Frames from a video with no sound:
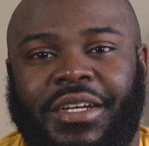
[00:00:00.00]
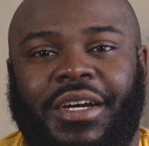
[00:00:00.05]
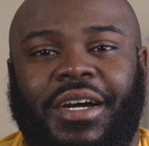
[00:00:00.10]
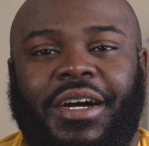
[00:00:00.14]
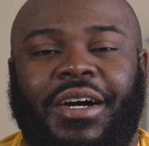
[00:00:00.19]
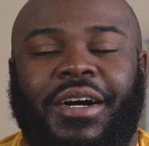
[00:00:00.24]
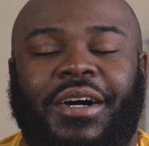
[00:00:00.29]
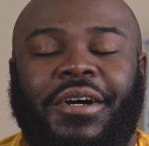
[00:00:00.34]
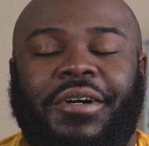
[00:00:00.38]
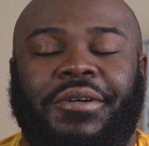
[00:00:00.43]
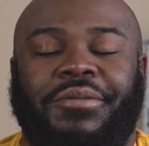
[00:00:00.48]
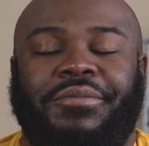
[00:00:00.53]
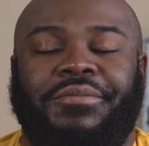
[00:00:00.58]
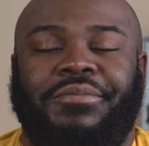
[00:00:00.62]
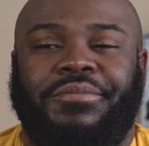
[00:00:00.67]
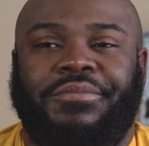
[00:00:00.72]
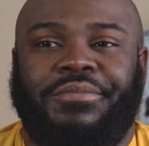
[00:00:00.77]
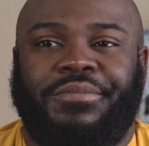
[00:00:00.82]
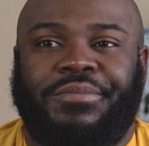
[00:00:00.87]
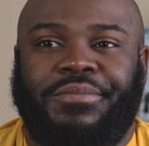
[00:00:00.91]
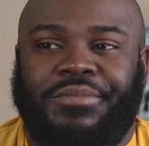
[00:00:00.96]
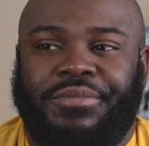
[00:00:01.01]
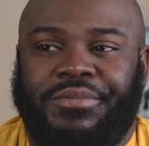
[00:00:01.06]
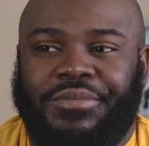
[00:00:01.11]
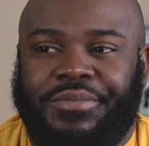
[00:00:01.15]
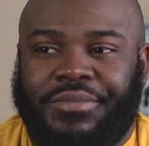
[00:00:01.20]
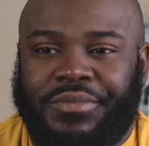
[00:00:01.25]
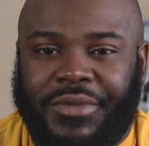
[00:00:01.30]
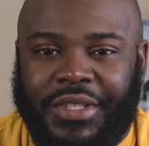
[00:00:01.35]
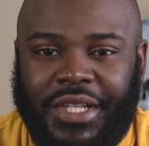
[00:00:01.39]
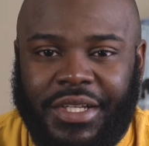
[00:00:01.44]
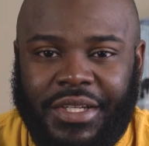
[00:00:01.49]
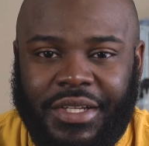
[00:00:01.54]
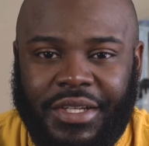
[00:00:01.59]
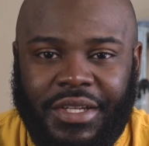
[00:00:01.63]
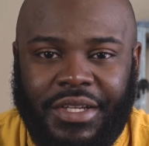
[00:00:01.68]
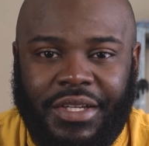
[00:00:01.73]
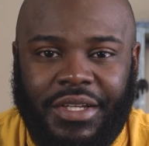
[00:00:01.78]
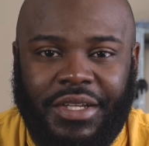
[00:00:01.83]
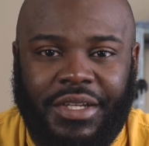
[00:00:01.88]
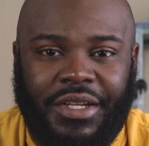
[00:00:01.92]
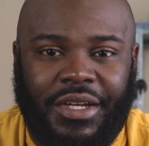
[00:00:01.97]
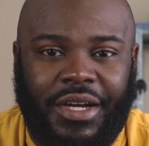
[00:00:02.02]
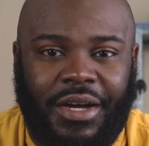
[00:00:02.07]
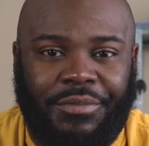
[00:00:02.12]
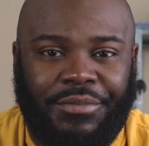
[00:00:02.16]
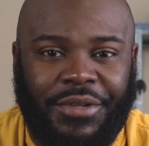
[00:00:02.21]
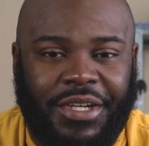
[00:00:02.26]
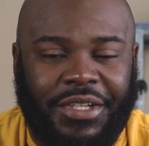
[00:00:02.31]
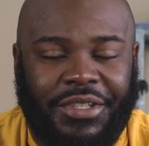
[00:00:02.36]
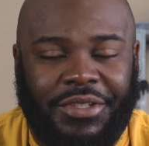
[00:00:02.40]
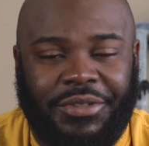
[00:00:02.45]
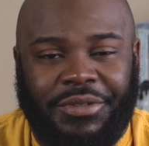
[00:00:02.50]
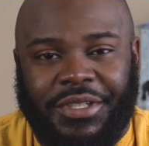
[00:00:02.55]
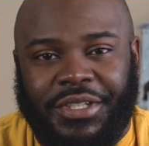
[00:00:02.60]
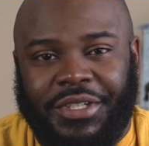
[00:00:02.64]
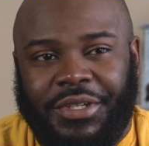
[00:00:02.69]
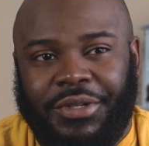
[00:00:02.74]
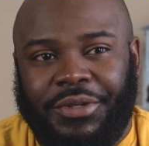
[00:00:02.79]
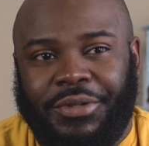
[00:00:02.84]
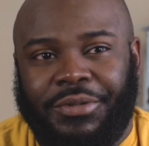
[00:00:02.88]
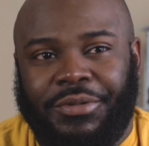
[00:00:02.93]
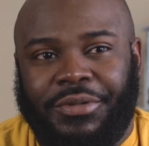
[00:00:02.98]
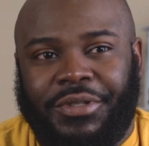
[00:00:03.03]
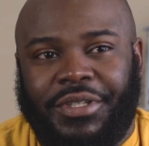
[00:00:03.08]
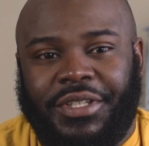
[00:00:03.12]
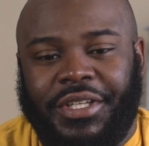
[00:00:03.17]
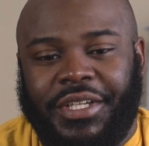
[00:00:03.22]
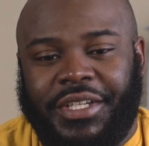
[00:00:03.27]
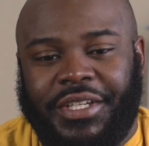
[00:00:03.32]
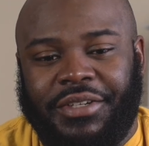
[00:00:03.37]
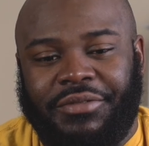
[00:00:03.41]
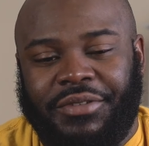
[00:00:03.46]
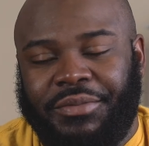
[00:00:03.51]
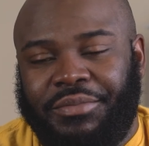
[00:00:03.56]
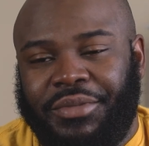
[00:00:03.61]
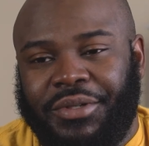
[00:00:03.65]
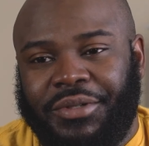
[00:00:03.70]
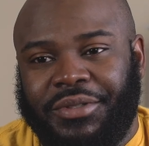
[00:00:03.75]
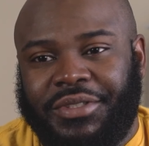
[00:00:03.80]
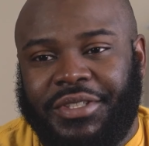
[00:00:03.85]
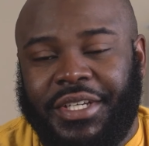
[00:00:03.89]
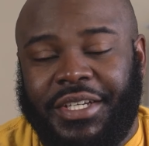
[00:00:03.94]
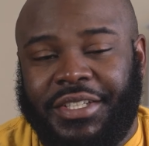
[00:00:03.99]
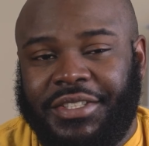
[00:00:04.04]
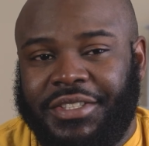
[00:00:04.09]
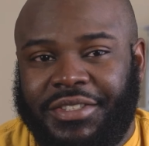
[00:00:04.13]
Um, I'm not doing the whole click and repost thing.